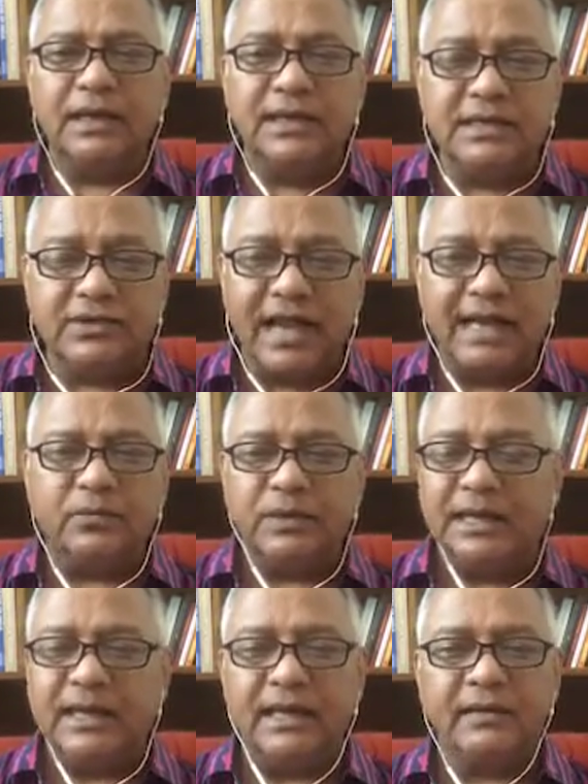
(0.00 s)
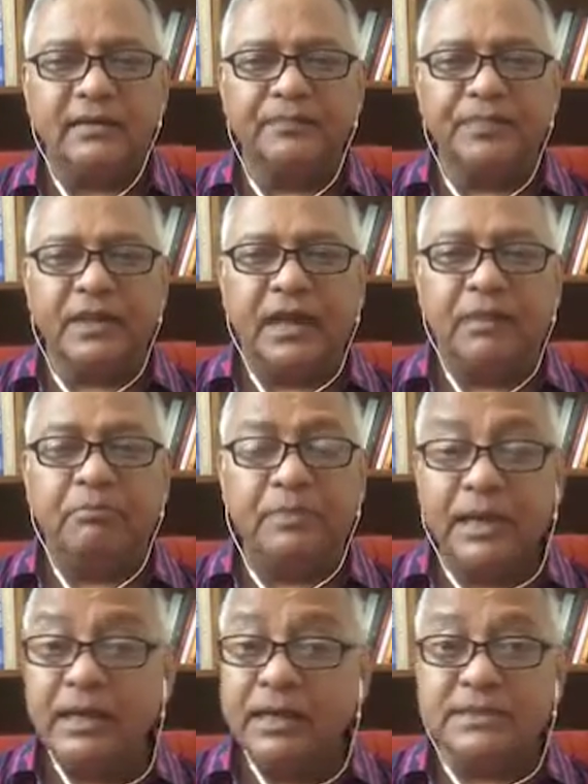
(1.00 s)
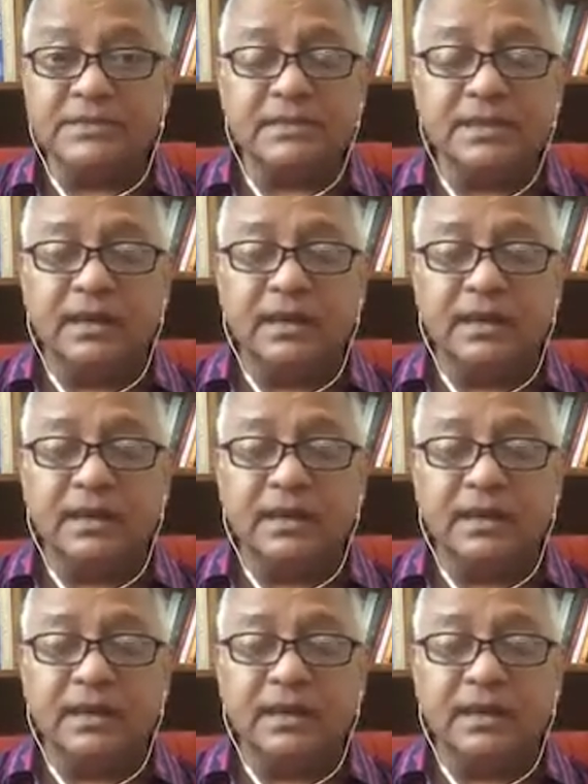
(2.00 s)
interact with their peers,